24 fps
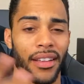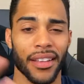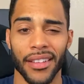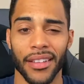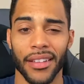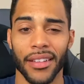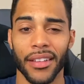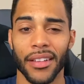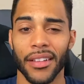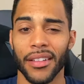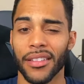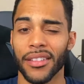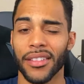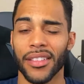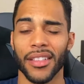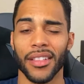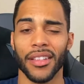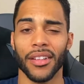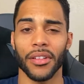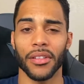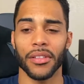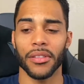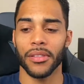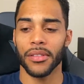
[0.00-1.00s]
there's
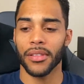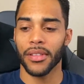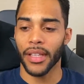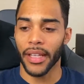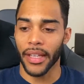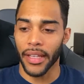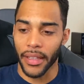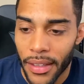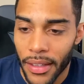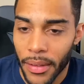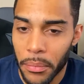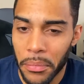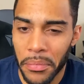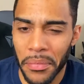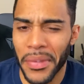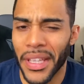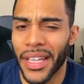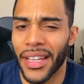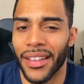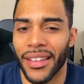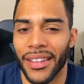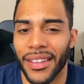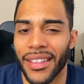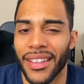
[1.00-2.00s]
like
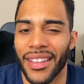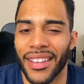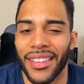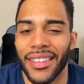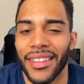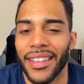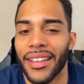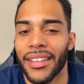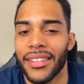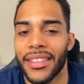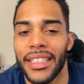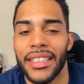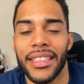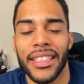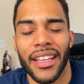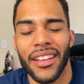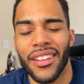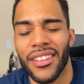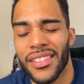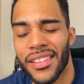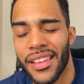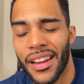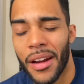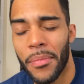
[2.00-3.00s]
little
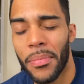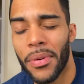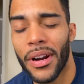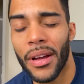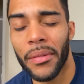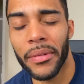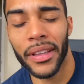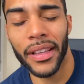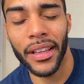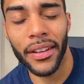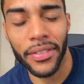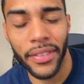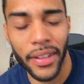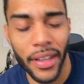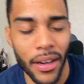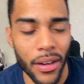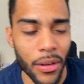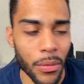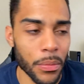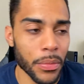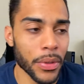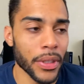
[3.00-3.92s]
details that I probably left out,